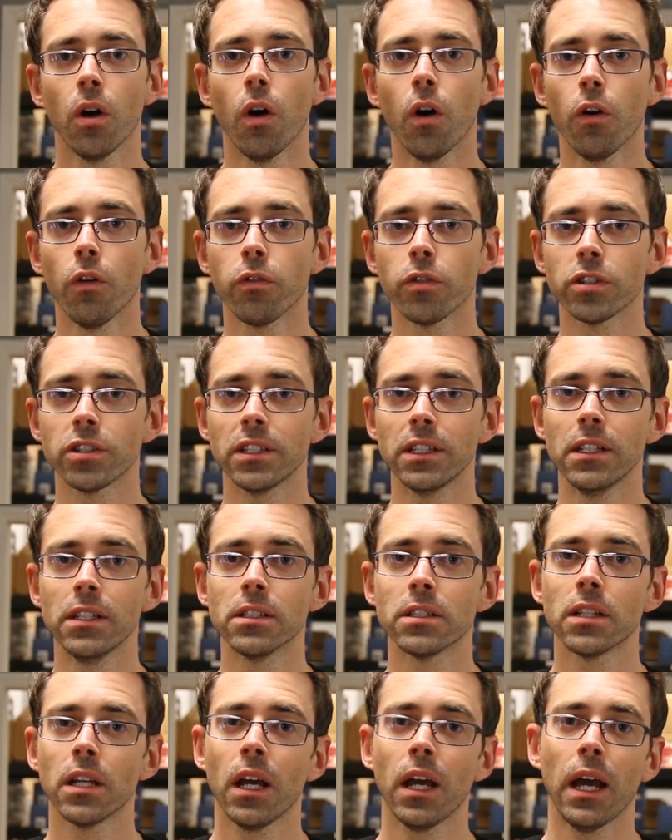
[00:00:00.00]

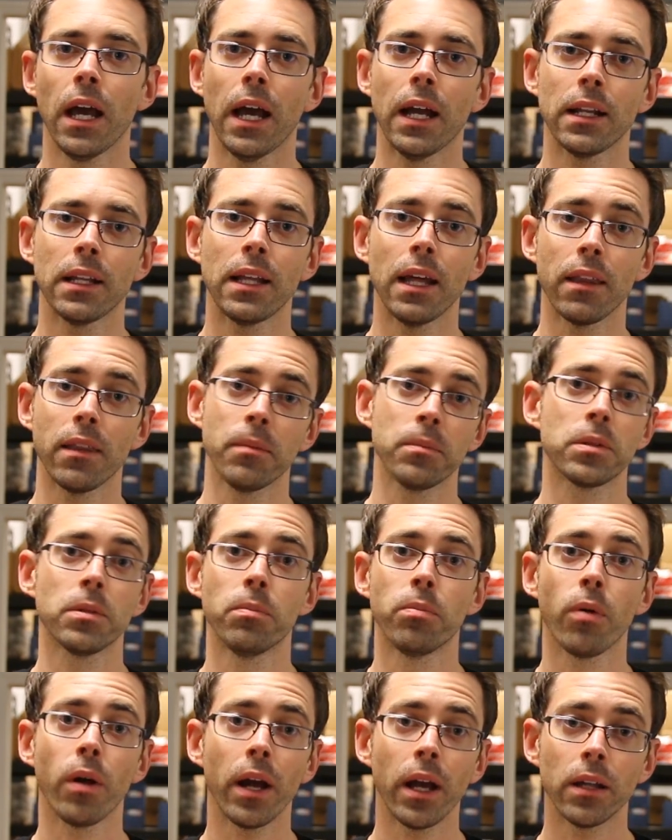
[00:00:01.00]
overseas and get them to
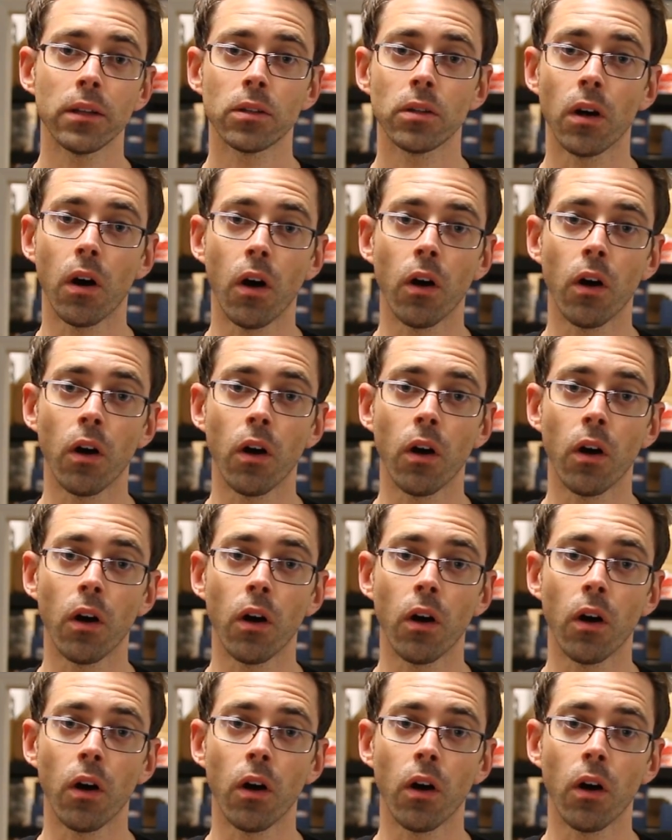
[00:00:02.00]
brand